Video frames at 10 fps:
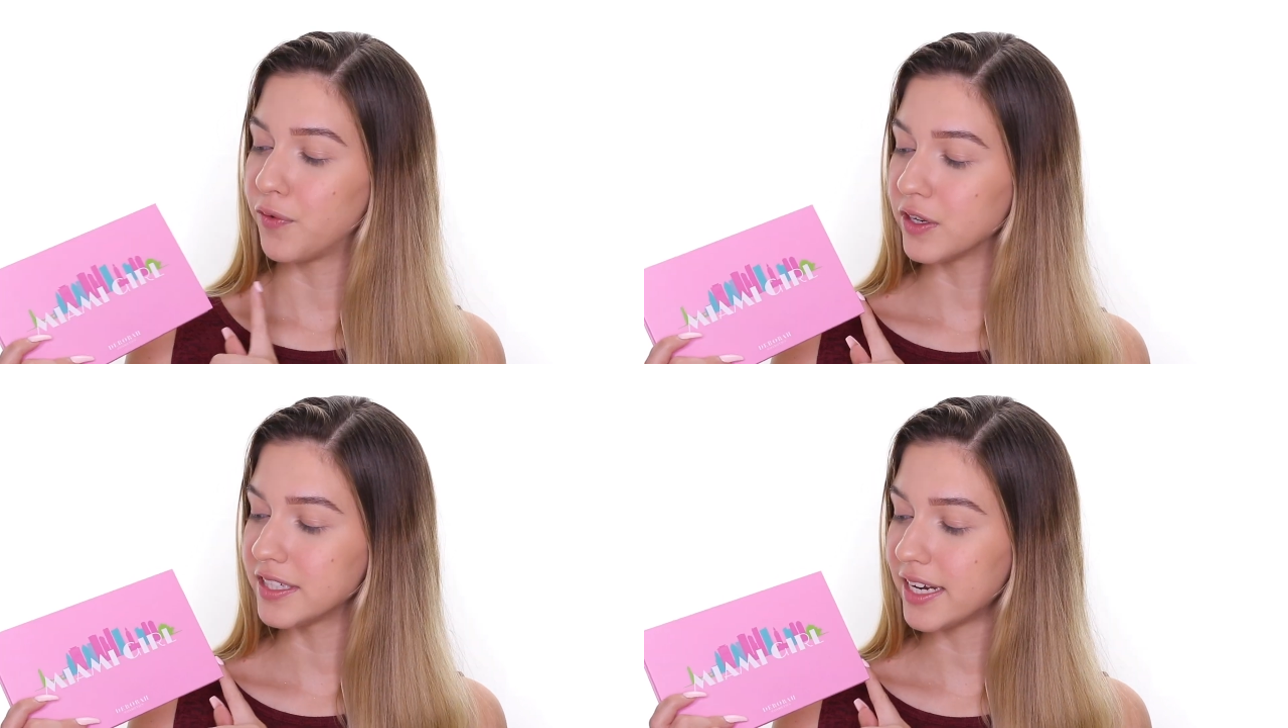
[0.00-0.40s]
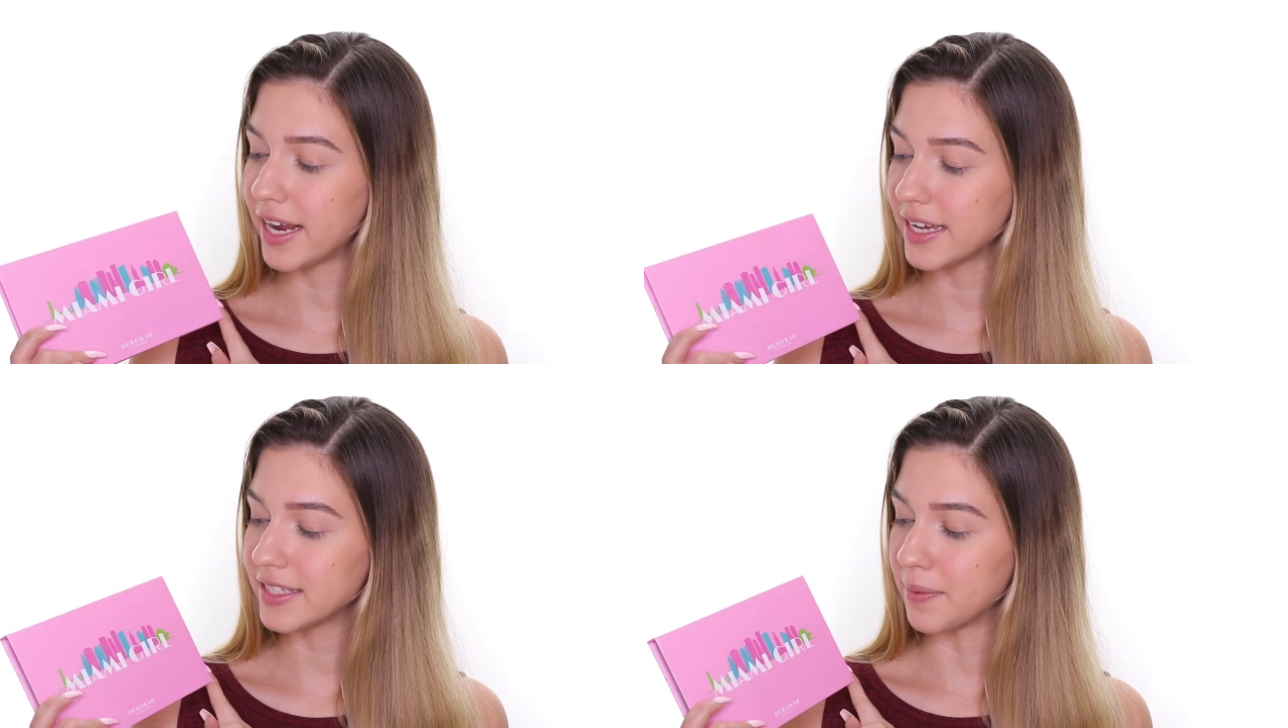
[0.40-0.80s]
For
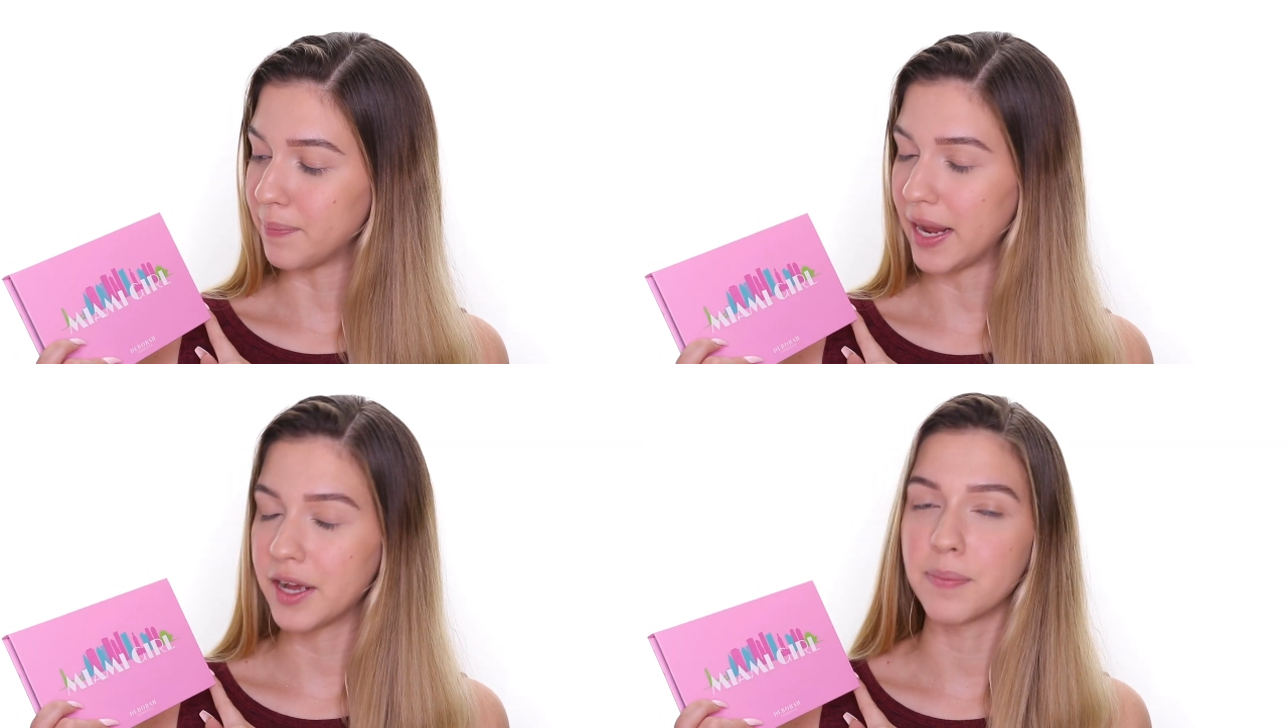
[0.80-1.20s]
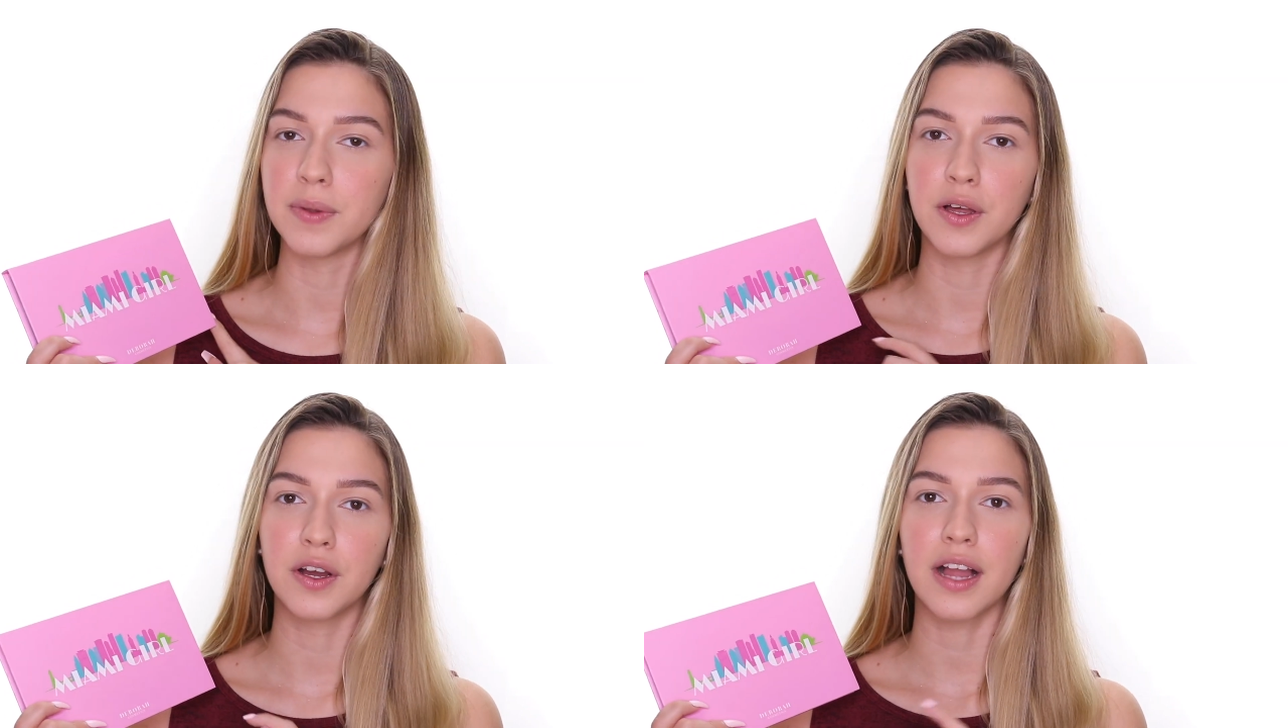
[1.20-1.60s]
today's makeup
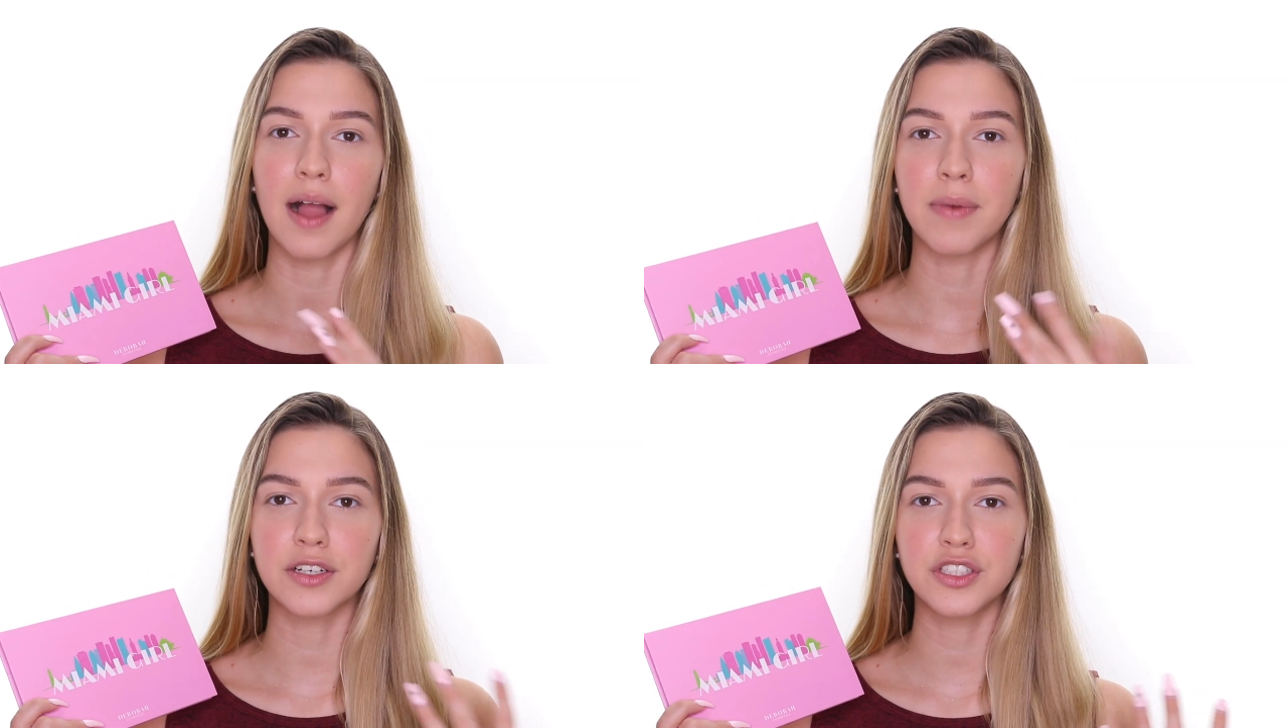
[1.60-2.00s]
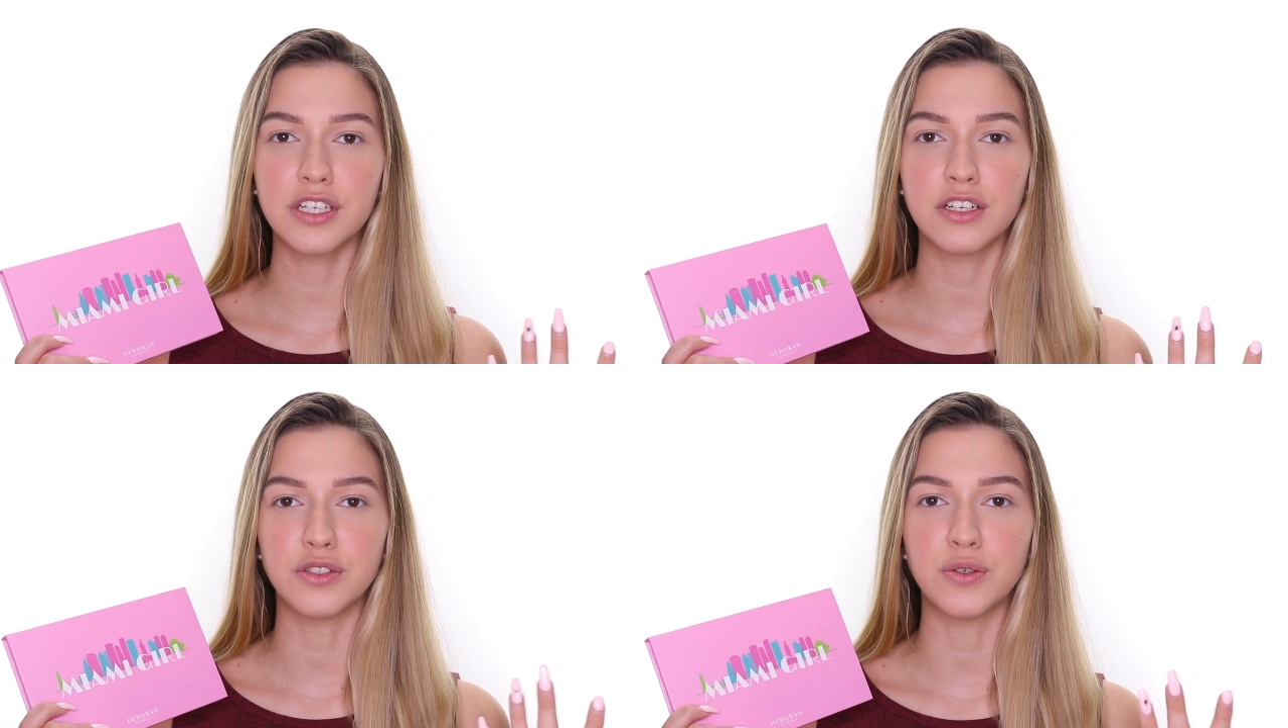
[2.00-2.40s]
look, I'm actually
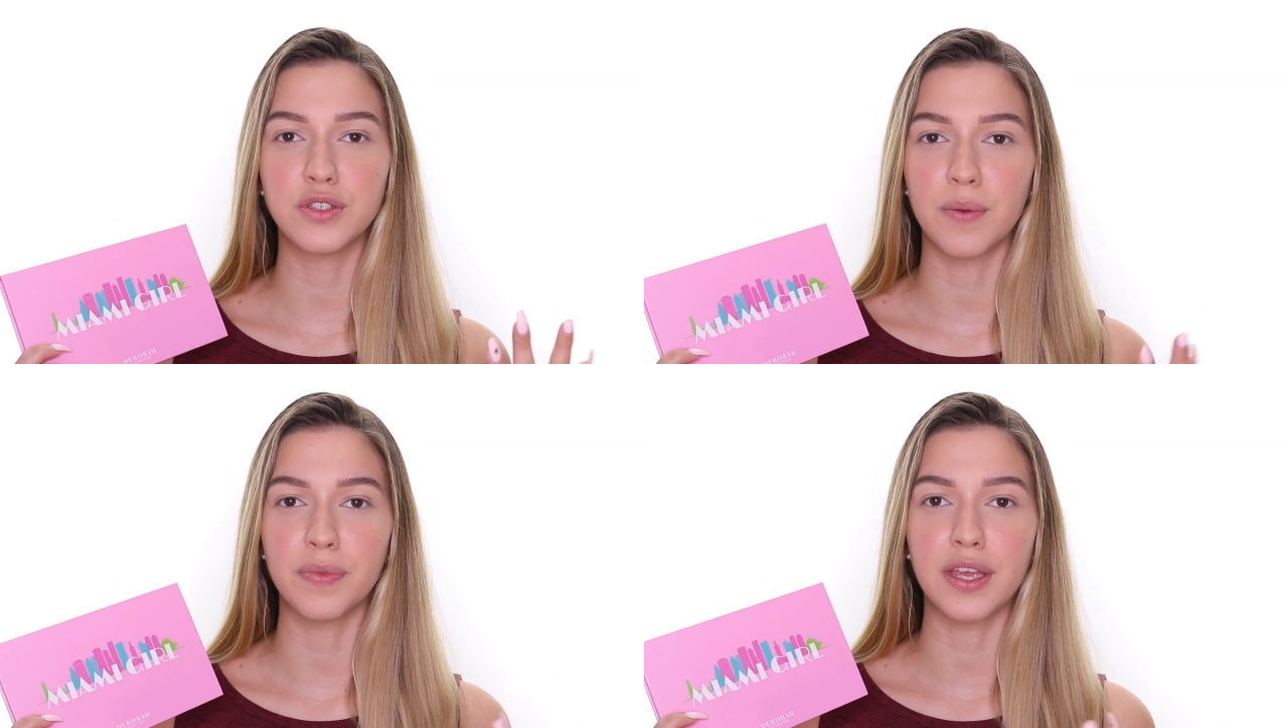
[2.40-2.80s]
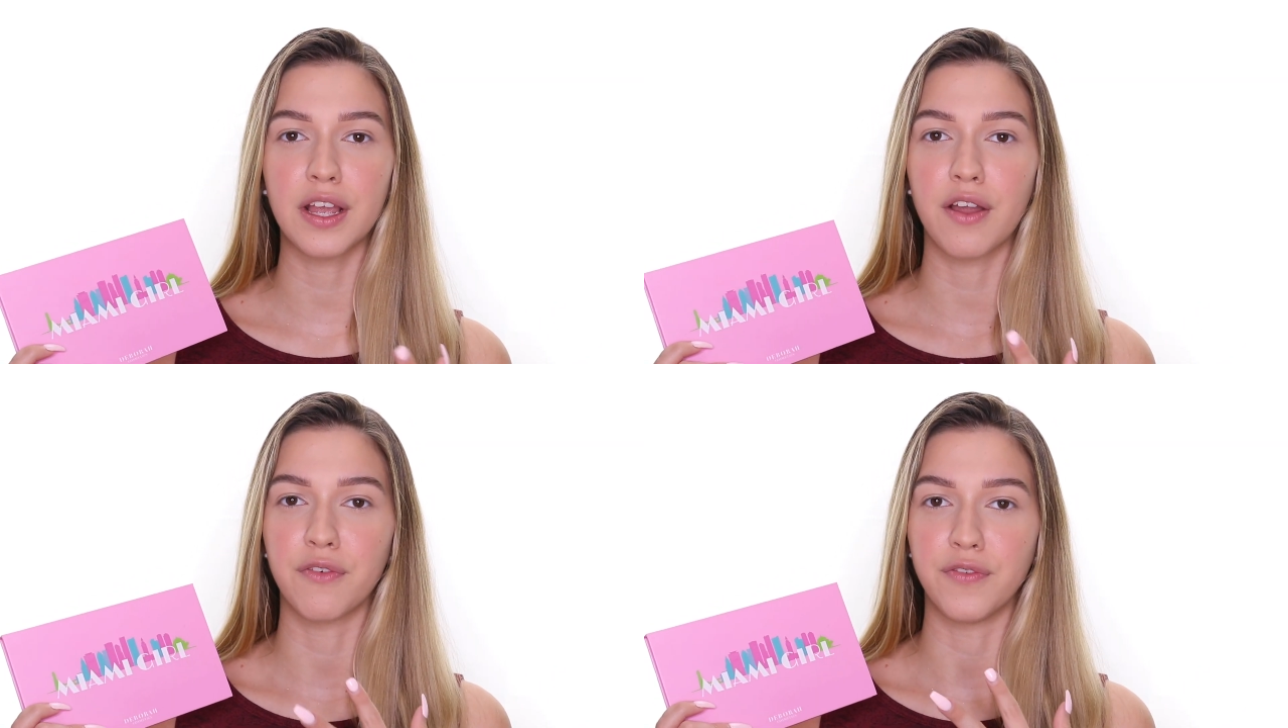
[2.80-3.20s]
going to do
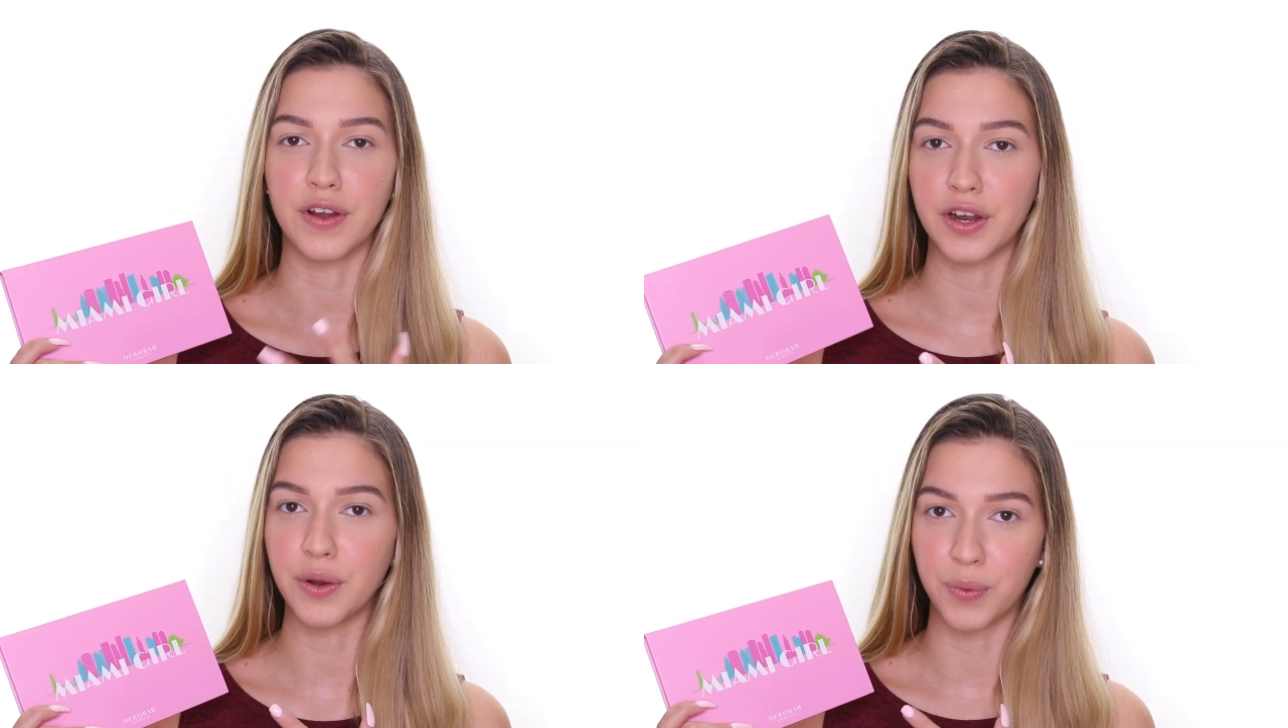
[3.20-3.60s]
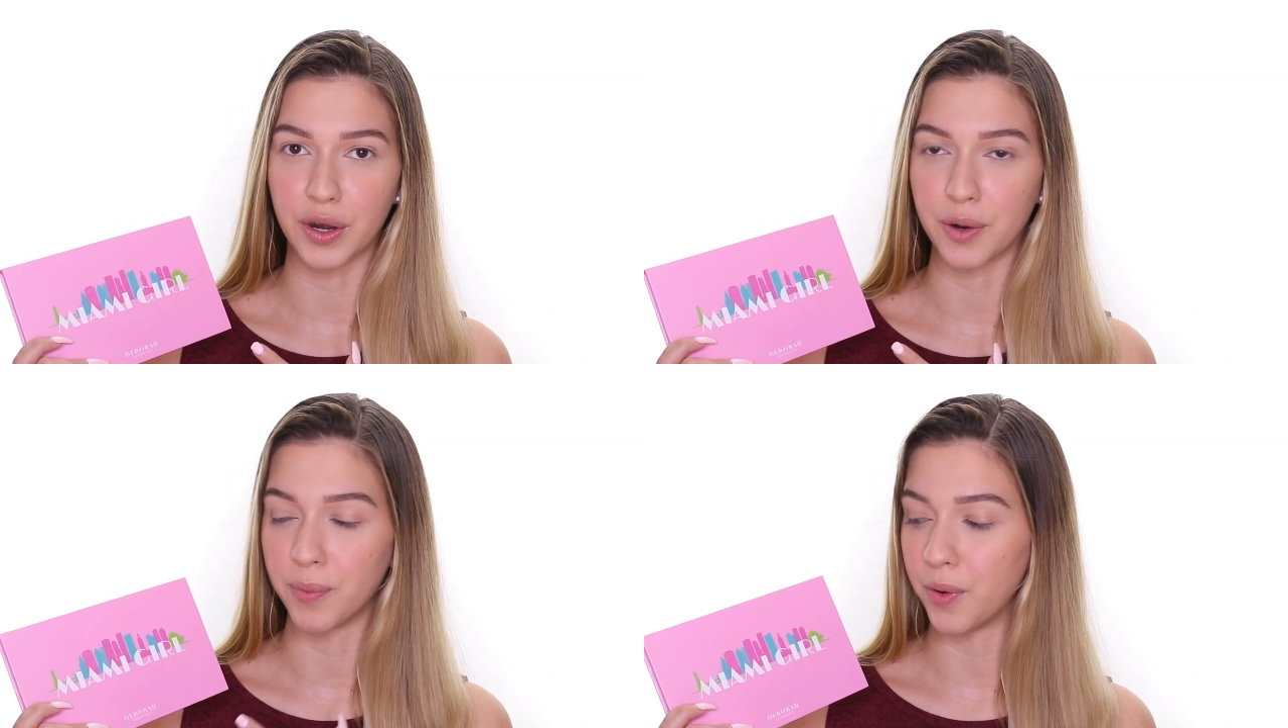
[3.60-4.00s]
something very
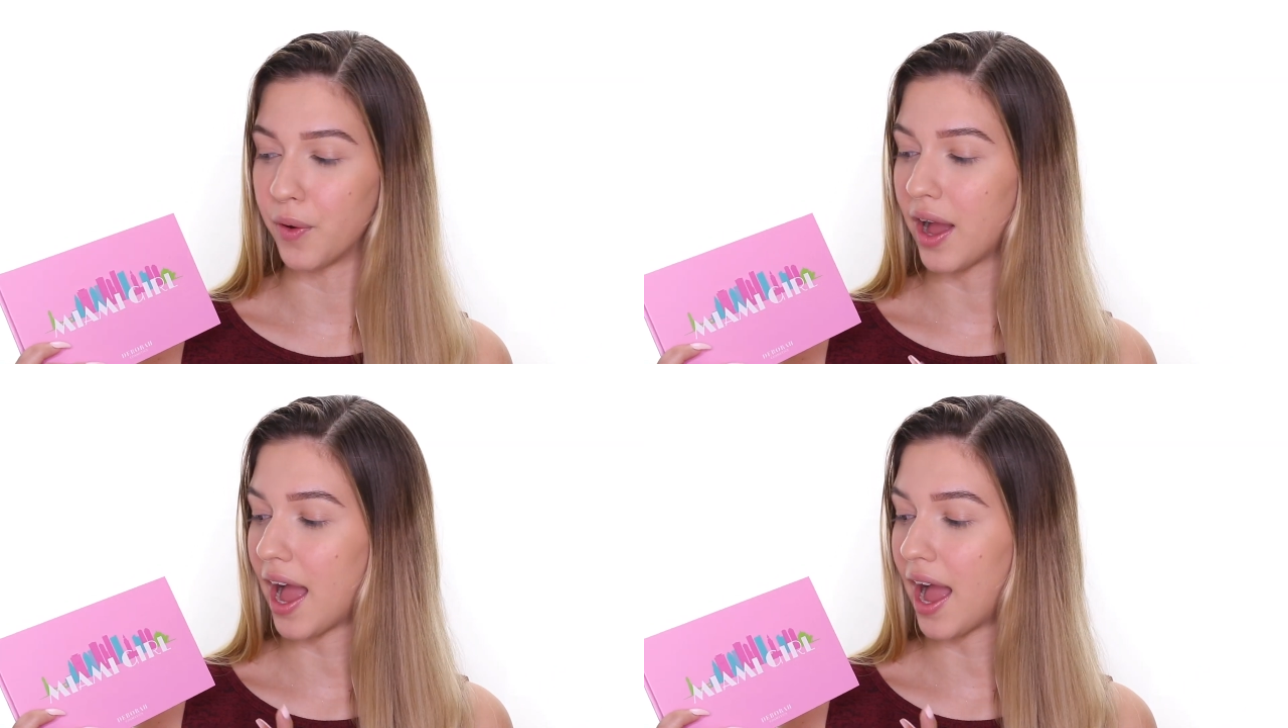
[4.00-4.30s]
wearable.